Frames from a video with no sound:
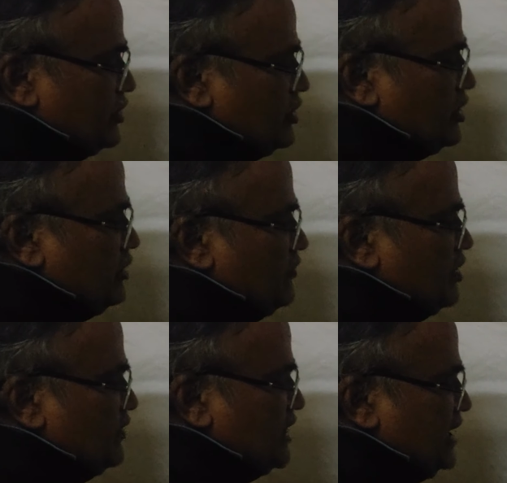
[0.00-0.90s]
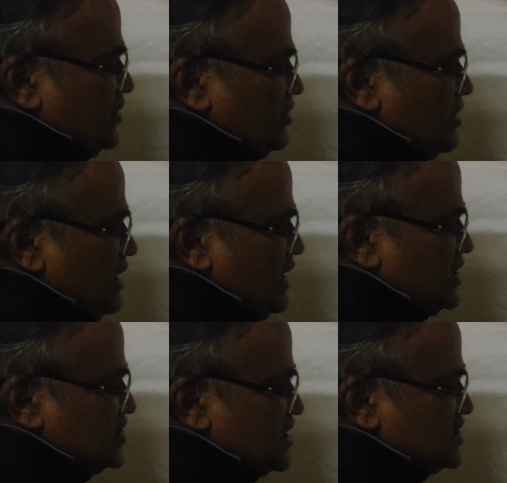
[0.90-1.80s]
what do we write?
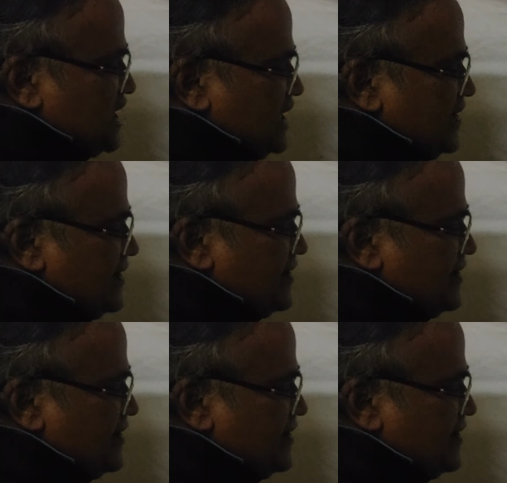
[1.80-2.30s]
adjacent side